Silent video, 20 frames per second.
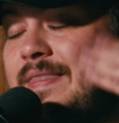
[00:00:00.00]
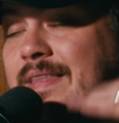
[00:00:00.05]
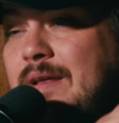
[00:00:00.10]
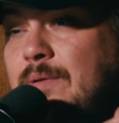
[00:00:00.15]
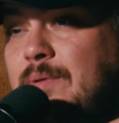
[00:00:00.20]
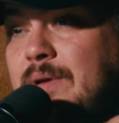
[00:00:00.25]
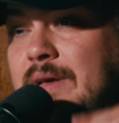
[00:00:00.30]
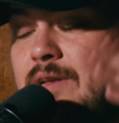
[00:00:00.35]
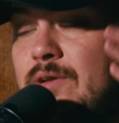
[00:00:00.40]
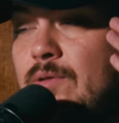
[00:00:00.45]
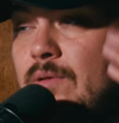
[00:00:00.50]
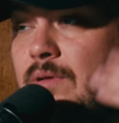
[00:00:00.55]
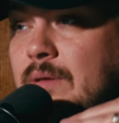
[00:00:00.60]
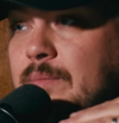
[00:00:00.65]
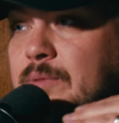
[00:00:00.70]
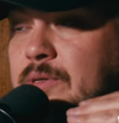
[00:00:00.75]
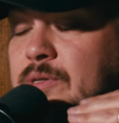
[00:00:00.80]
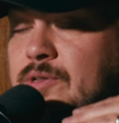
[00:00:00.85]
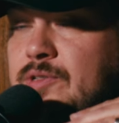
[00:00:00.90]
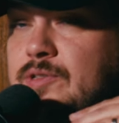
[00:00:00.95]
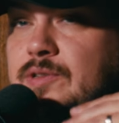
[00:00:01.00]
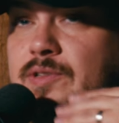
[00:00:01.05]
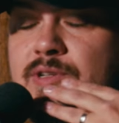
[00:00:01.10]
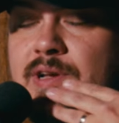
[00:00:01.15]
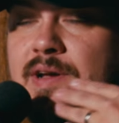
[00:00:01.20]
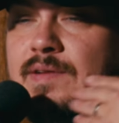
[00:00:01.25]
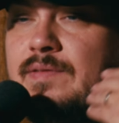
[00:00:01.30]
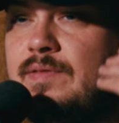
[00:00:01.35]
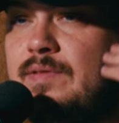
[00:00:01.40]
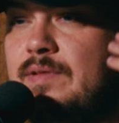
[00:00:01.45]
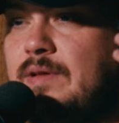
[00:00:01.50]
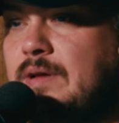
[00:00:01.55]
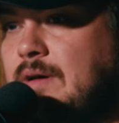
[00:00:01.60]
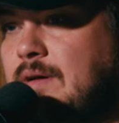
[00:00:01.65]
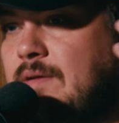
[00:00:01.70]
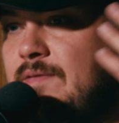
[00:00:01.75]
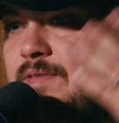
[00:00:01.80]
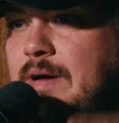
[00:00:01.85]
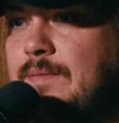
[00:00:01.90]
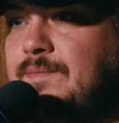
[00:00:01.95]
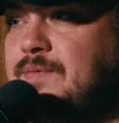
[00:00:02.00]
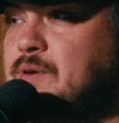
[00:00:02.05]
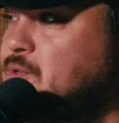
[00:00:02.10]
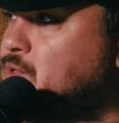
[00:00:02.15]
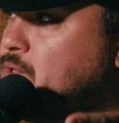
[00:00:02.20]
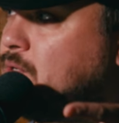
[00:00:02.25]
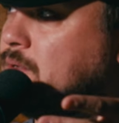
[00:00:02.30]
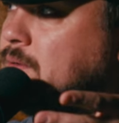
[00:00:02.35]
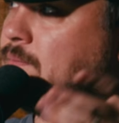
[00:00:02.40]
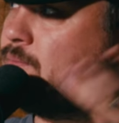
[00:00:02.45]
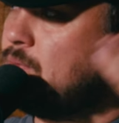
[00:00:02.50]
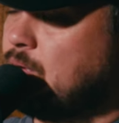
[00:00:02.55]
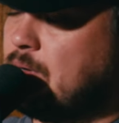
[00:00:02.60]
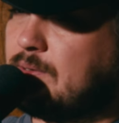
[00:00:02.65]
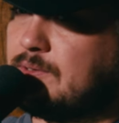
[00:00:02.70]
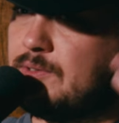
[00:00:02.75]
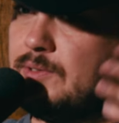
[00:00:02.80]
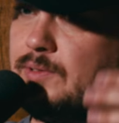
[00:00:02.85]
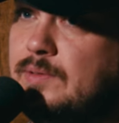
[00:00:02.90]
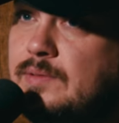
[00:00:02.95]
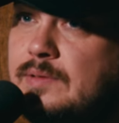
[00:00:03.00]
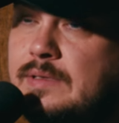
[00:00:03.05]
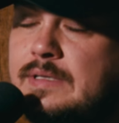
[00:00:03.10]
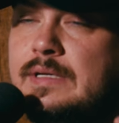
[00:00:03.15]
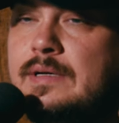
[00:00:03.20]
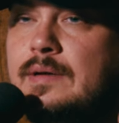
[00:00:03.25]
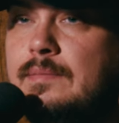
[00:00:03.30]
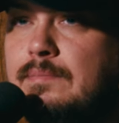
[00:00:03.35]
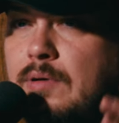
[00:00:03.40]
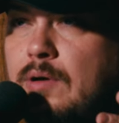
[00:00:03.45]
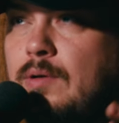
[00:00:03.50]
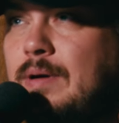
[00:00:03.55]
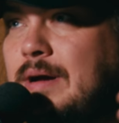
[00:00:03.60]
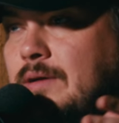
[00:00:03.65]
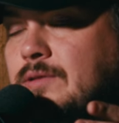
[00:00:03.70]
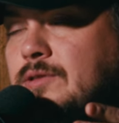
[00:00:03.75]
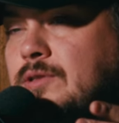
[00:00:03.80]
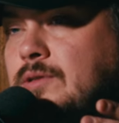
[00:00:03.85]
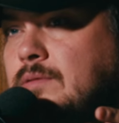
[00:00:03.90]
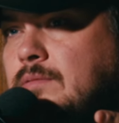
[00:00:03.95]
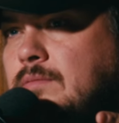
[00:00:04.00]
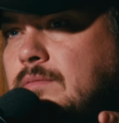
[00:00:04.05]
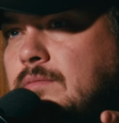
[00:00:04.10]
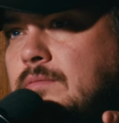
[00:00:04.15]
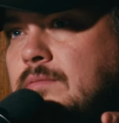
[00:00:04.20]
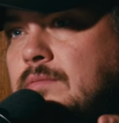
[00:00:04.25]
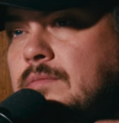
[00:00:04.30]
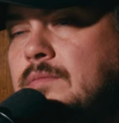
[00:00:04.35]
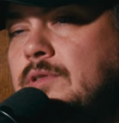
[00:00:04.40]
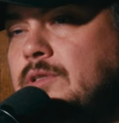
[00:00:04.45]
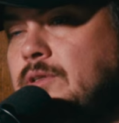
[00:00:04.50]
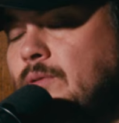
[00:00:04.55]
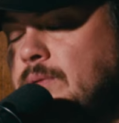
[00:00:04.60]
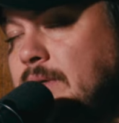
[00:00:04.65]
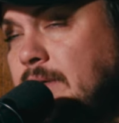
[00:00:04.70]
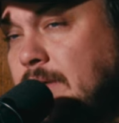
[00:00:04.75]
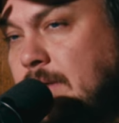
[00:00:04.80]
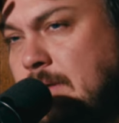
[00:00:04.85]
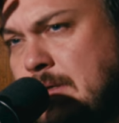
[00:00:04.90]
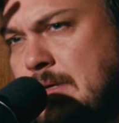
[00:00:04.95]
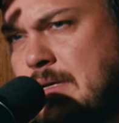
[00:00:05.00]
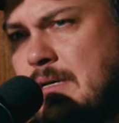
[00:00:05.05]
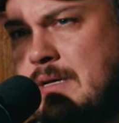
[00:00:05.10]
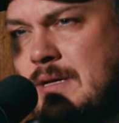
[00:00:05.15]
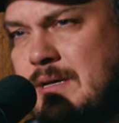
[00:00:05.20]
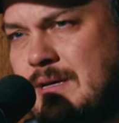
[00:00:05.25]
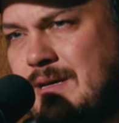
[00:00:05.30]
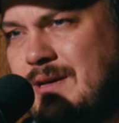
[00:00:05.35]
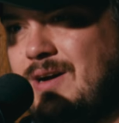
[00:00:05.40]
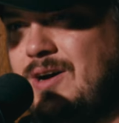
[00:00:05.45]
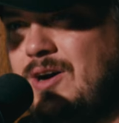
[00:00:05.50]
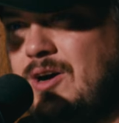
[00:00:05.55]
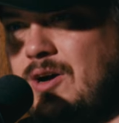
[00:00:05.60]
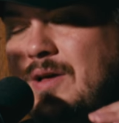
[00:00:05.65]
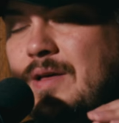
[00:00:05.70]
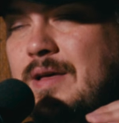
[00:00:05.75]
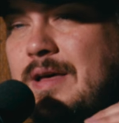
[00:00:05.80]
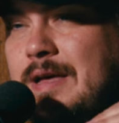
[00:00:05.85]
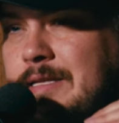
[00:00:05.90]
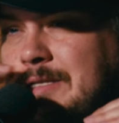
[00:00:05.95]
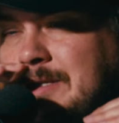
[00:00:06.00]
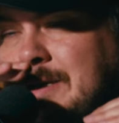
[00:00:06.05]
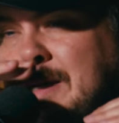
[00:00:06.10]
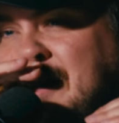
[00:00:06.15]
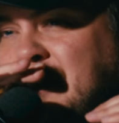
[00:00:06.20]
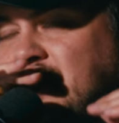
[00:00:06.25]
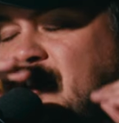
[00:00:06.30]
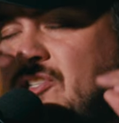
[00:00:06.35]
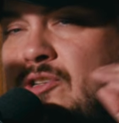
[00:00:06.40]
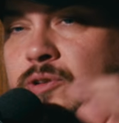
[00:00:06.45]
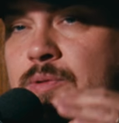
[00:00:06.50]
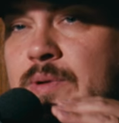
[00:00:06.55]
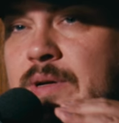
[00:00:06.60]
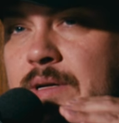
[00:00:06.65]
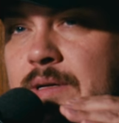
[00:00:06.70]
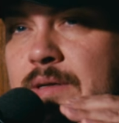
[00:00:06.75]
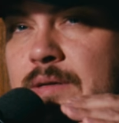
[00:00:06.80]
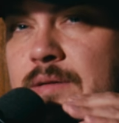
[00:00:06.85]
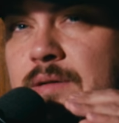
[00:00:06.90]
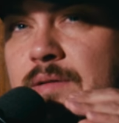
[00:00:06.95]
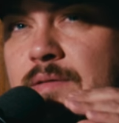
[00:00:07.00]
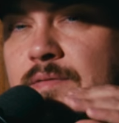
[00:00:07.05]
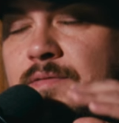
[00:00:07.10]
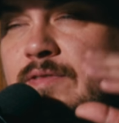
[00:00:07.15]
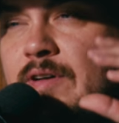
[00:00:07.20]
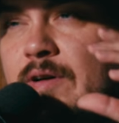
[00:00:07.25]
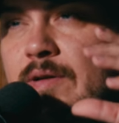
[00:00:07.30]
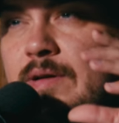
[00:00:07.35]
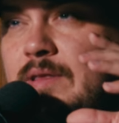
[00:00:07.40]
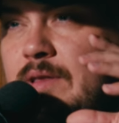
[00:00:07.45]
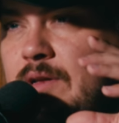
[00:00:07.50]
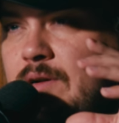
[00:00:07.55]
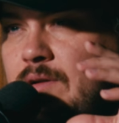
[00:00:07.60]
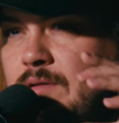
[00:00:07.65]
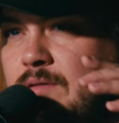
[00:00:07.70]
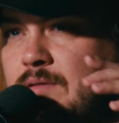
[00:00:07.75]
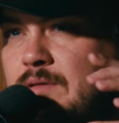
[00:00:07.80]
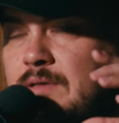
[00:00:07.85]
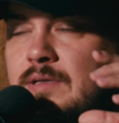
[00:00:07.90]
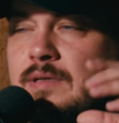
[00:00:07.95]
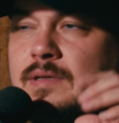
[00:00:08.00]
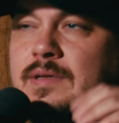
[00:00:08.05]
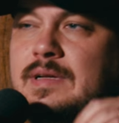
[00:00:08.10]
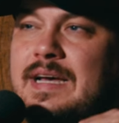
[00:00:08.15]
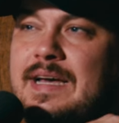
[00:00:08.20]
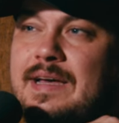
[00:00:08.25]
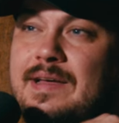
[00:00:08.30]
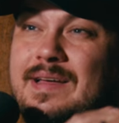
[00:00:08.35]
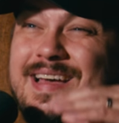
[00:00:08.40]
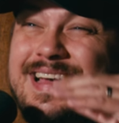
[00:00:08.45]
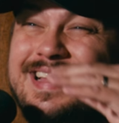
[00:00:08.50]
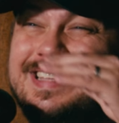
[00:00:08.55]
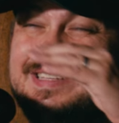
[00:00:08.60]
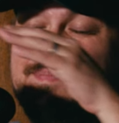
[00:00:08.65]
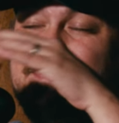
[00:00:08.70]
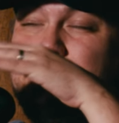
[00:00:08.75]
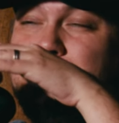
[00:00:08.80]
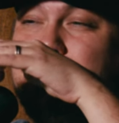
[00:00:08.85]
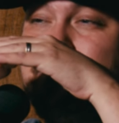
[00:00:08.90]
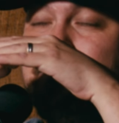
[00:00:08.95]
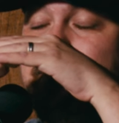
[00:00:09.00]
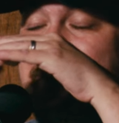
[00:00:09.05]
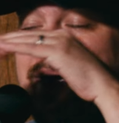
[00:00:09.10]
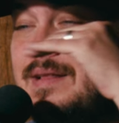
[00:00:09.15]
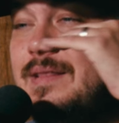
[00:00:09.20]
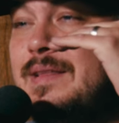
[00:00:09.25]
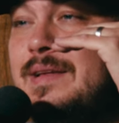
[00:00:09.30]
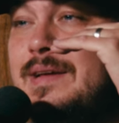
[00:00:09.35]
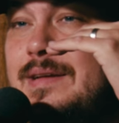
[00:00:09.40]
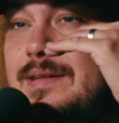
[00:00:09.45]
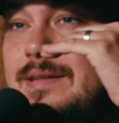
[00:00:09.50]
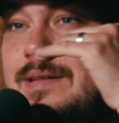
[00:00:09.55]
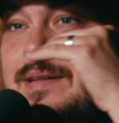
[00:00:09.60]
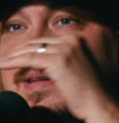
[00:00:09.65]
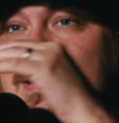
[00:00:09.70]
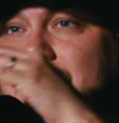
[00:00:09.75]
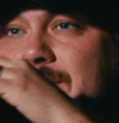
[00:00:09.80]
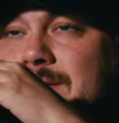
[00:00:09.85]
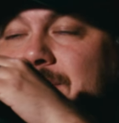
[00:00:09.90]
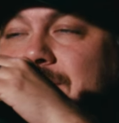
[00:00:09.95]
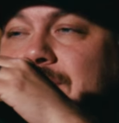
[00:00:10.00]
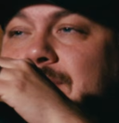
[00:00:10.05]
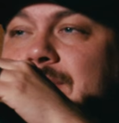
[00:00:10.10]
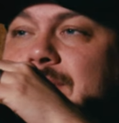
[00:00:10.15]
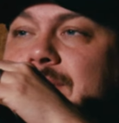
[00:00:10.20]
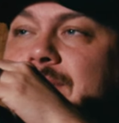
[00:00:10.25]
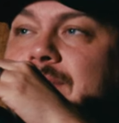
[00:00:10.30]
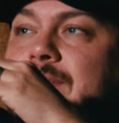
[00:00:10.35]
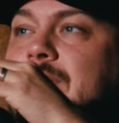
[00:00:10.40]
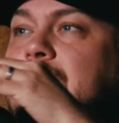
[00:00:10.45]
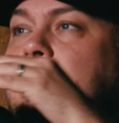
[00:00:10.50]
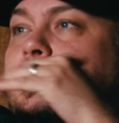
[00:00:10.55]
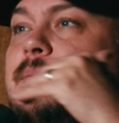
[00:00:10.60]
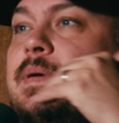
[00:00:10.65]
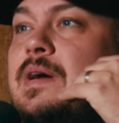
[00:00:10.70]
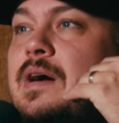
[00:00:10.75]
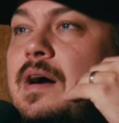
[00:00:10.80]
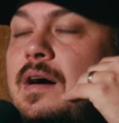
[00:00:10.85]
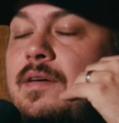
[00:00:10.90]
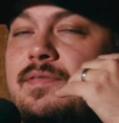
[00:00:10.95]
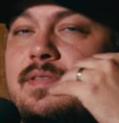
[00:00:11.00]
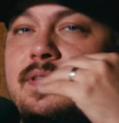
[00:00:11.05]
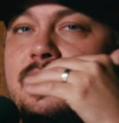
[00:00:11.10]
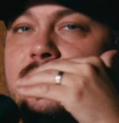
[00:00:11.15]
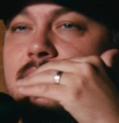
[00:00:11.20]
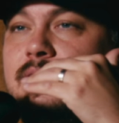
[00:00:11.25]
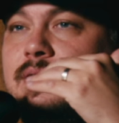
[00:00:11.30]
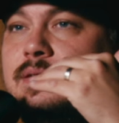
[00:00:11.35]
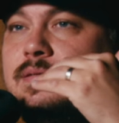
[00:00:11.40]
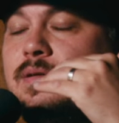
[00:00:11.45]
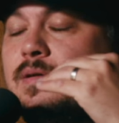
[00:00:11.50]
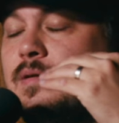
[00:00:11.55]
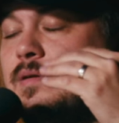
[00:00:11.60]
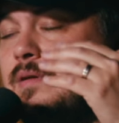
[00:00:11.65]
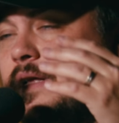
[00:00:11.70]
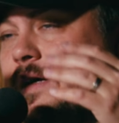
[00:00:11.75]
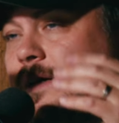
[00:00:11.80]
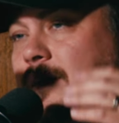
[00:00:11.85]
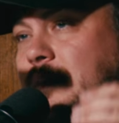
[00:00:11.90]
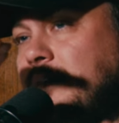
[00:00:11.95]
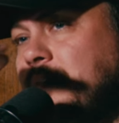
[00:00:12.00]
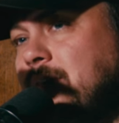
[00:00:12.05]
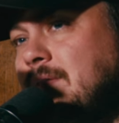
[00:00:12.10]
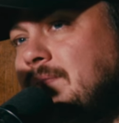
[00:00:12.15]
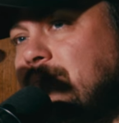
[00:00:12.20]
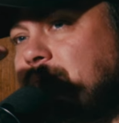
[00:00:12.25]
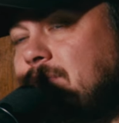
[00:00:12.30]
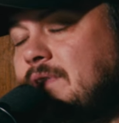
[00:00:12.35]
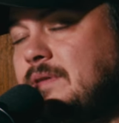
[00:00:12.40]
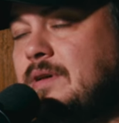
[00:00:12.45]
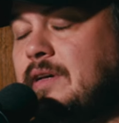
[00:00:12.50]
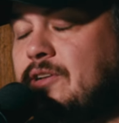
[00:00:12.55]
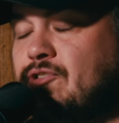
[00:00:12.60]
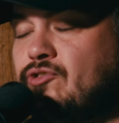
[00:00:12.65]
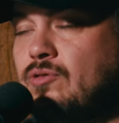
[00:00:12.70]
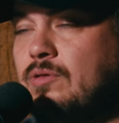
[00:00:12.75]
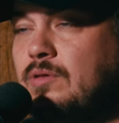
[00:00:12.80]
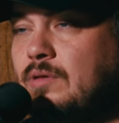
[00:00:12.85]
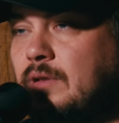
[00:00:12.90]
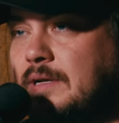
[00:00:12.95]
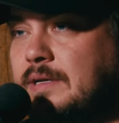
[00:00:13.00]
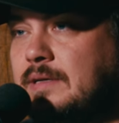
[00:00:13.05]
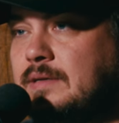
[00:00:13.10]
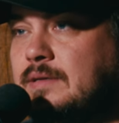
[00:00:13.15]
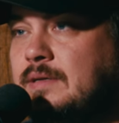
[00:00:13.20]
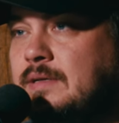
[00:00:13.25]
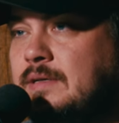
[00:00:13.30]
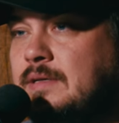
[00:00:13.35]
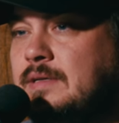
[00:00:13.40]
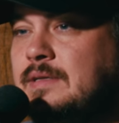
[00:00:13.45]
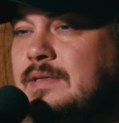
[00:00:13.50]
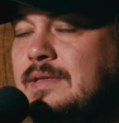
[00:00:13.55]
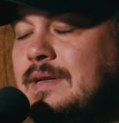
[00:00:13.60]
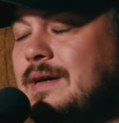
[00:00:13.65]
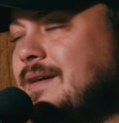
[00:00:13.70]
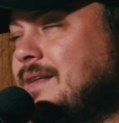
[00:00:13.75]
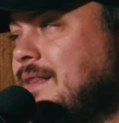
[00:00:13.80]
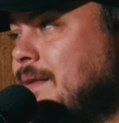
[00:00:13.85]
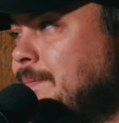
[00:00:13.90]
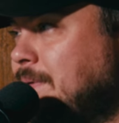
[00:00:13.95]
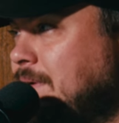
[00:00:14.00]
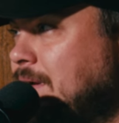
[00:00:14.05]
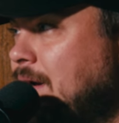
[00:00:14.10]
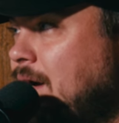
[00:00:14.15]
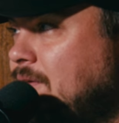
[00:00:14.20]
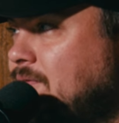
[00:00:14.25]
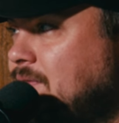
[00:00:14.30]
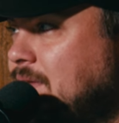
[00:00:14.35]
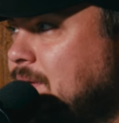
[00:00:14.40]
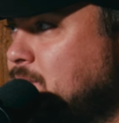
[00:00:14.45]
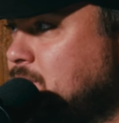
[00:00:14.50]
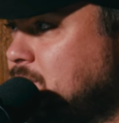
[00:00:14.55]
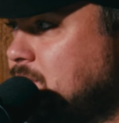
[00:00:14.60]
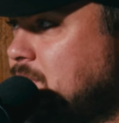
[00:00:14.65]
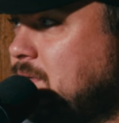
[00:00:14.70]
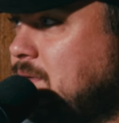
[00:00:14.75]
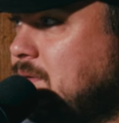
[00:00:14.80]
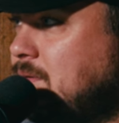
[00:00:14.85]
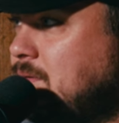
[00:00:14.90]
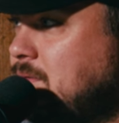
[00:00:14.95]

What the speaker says: then we get into our limiters. So I have a Fab Filter Pro L2 doing. It's doing very little. It's mainly clipping off controlling, not clipping off. That was the